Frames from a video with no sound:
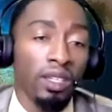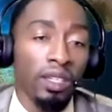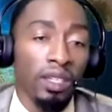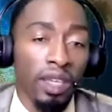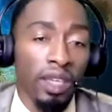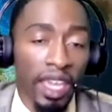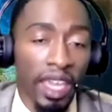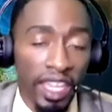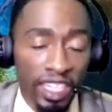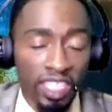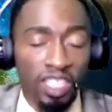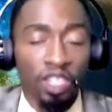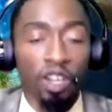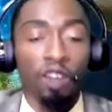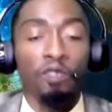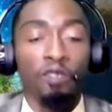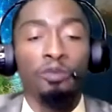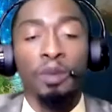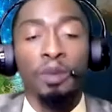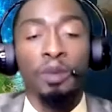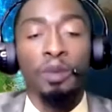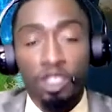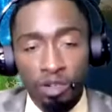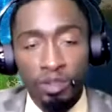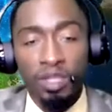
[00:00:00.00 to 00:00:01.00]
age of
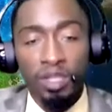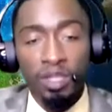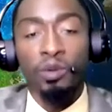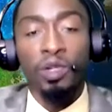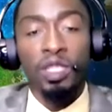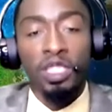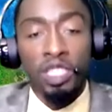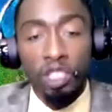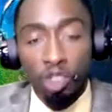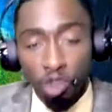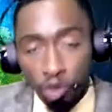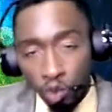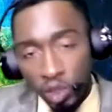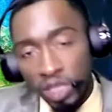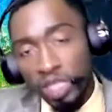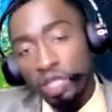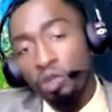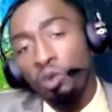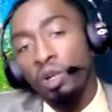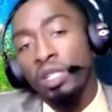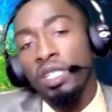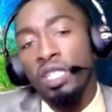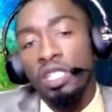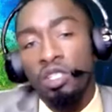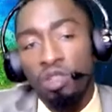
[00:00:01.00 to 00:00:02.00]
majority, which is
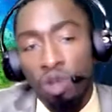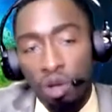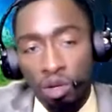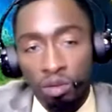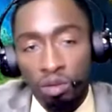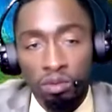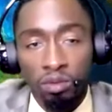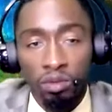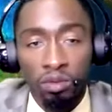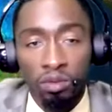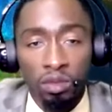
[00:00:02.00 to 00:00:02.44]
21 years old.